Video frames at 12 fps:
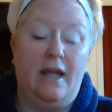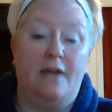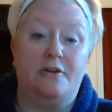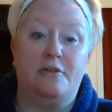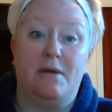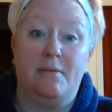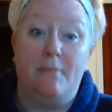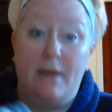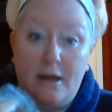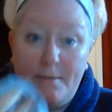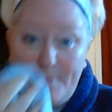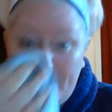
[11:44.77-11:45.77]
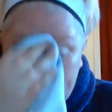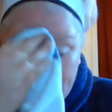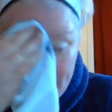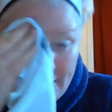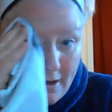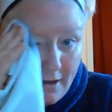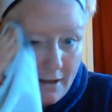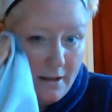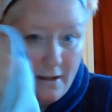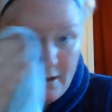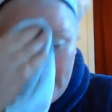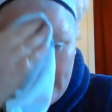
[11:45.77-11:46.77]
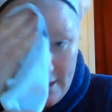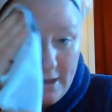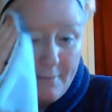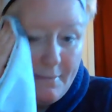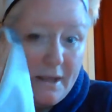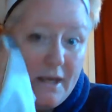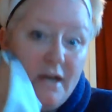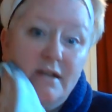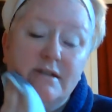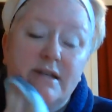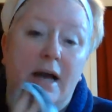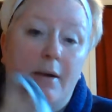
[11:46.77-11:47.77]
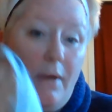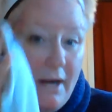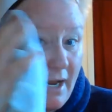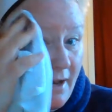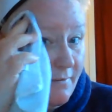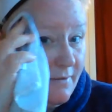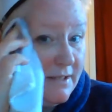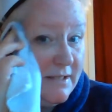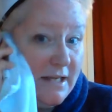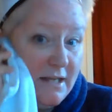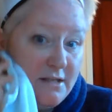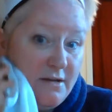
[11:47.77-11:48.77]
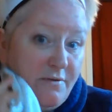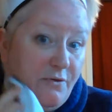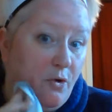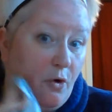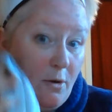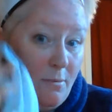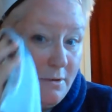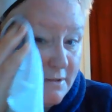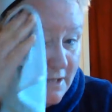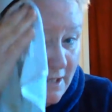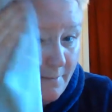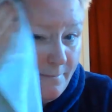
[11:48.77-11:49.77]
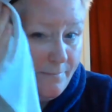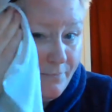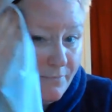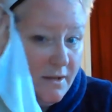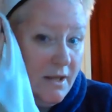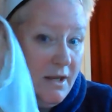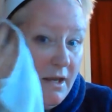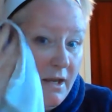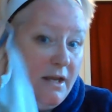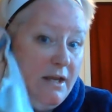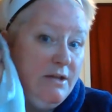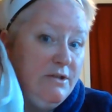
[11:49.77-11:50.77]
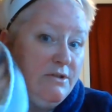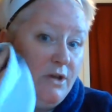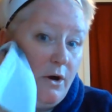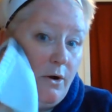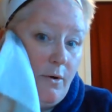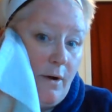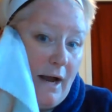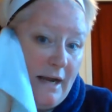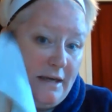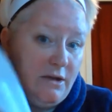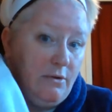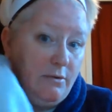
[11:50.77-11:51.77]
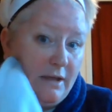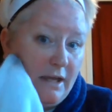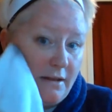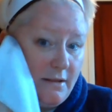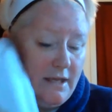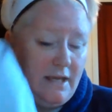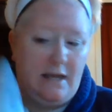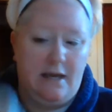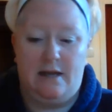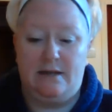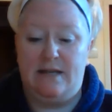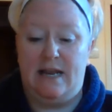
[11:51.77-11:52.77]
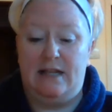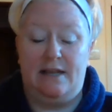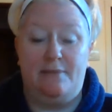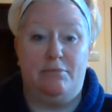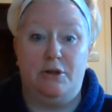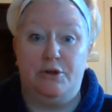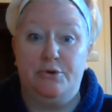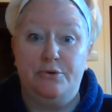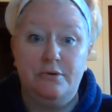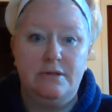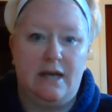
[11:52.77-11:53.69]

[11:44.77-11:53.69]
I do my makeup every day because I want to have a sense of normalcy. So I don't get the daily blues.